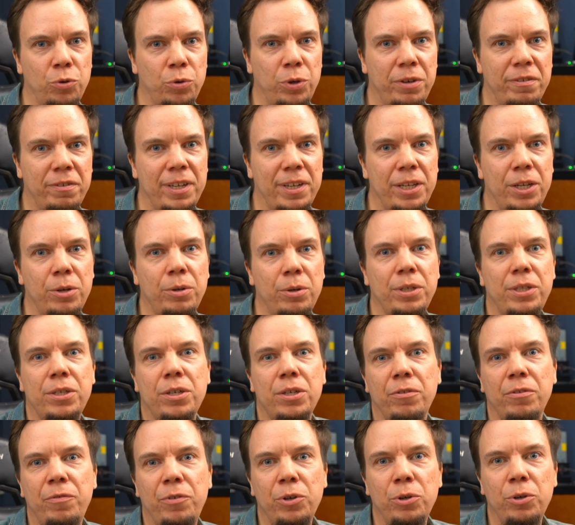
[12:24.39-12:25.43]
even though its
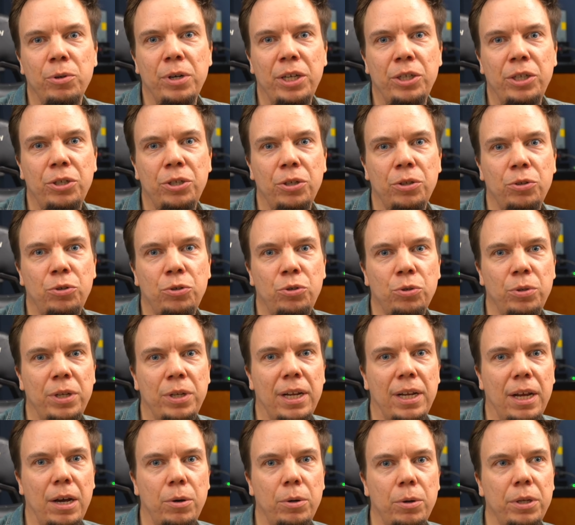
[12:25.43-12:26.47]
configuration should
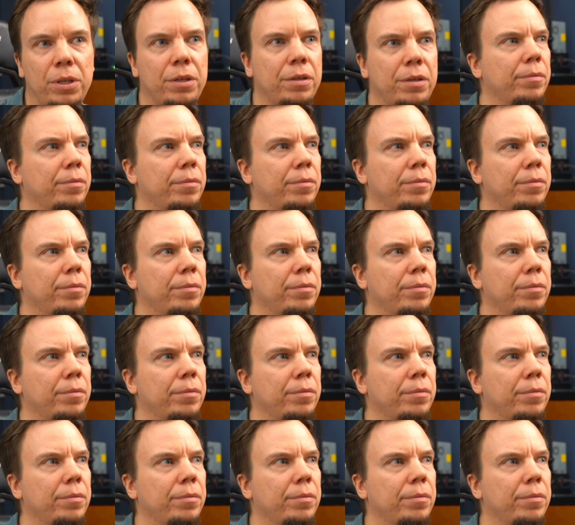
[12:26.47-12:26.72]
allow it.